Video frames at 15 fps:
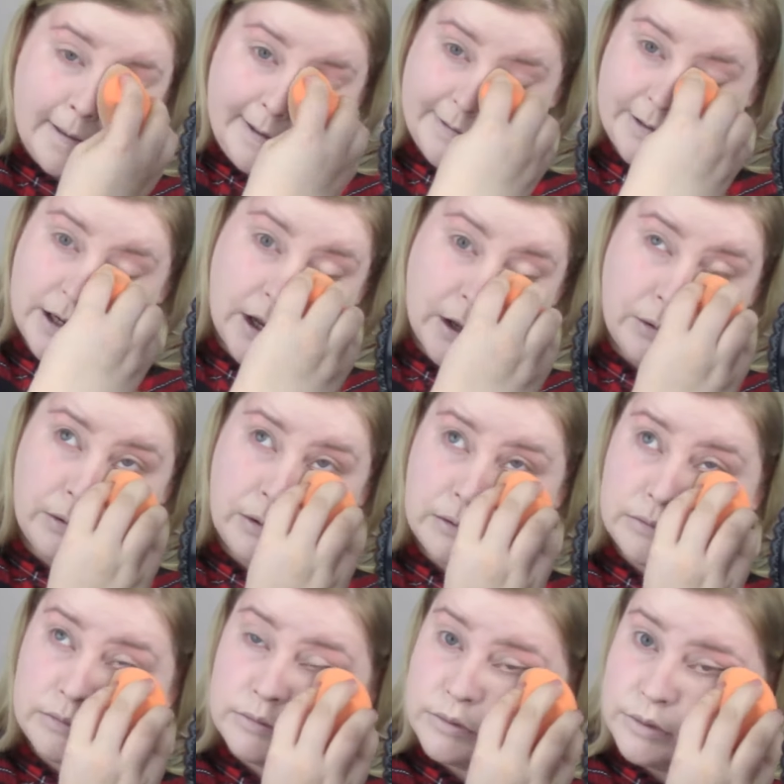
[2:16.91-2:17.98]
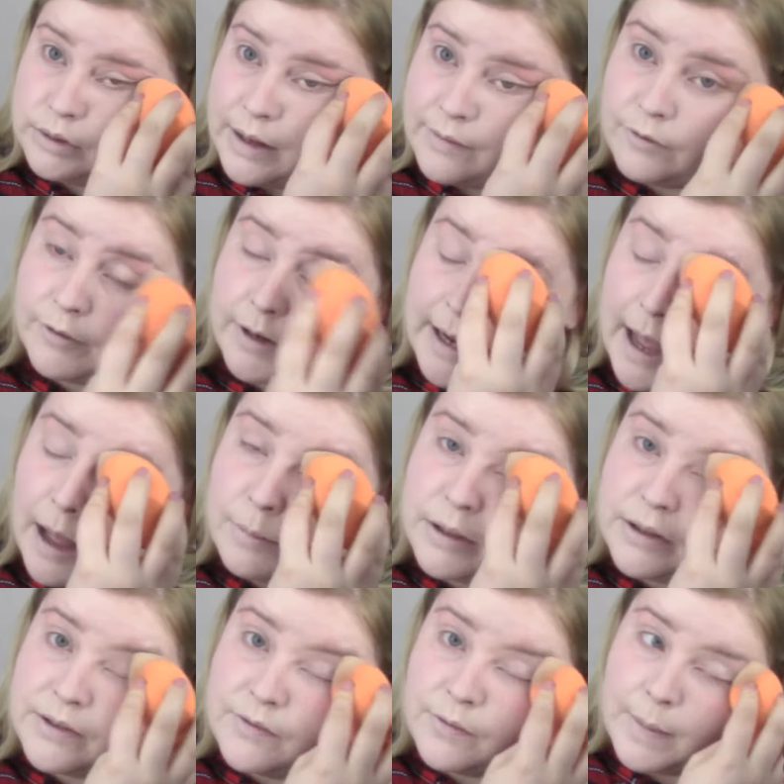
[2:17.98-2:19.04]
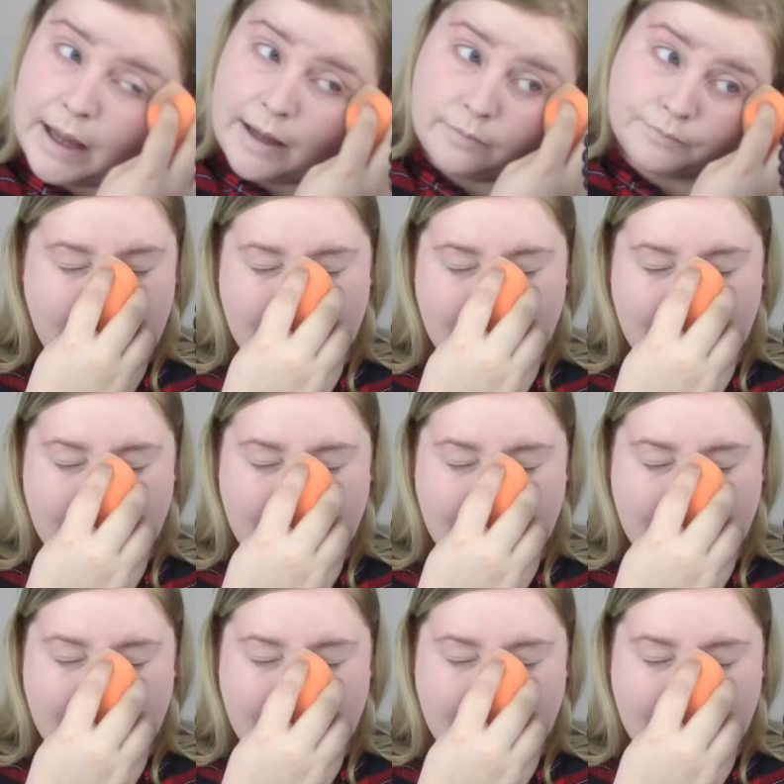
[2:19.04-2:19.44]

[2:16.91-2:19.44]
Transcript: is new, never really happens for me.